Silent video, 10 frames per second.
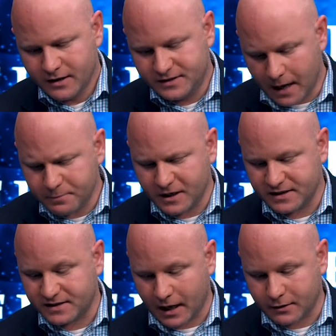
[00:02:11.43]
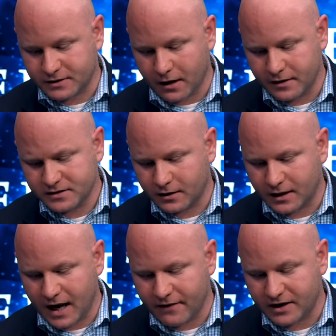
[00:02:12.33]
Deputy secretaries are going
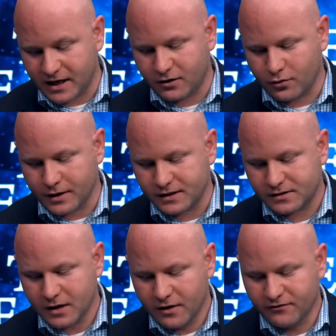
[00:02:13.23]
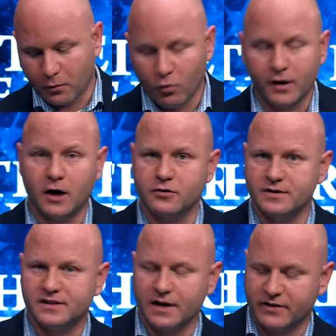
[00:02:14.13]
to have an increase from one
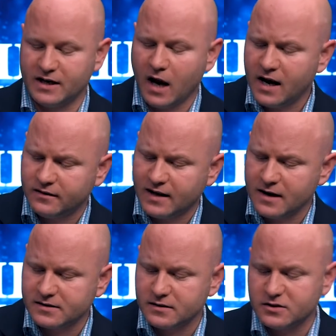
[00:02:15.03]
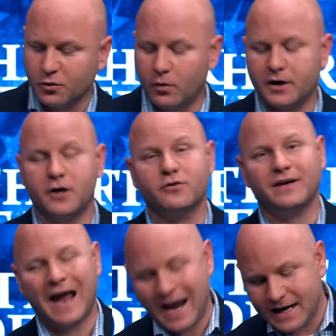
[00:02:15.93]
hundred seventy-nine thousand to one
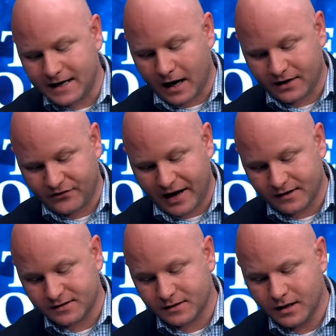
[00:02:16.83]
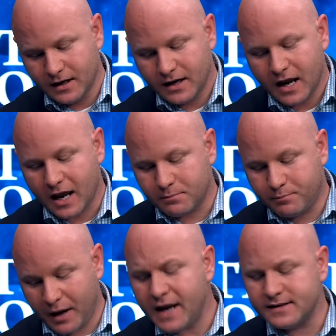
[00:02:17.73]
hundred eighty-nine thousand, and
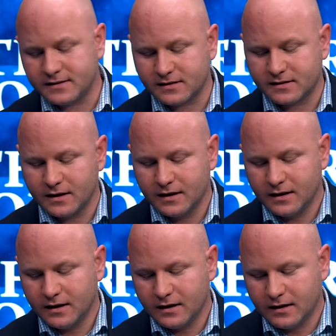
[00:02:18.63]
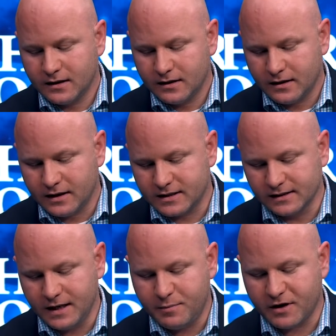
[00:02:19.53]
Pence is
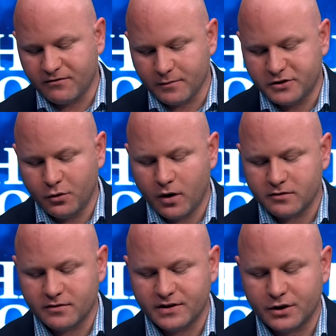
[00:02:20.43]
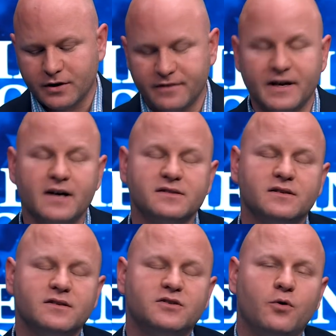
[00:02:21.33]
leaping from two hundred thirty
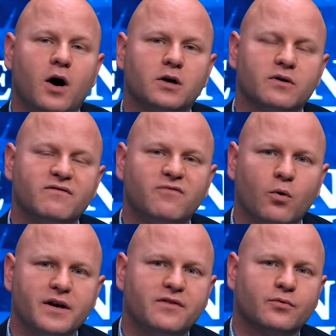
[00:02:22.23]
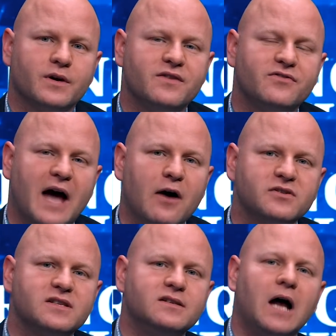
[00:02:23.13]
thousand dollars to two hundred forty-three
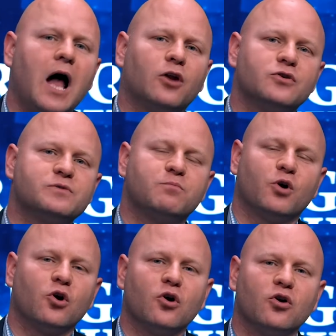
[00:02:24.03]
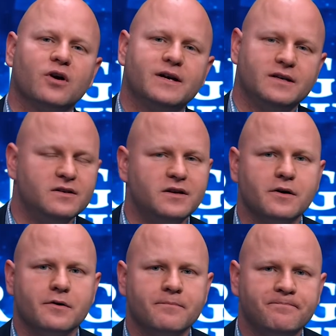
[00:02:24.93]
thousand dollars per
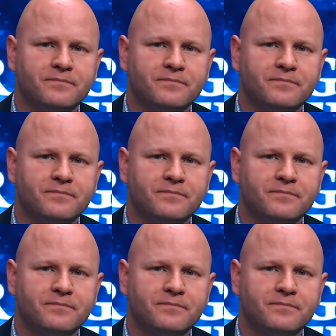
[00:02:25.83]
year.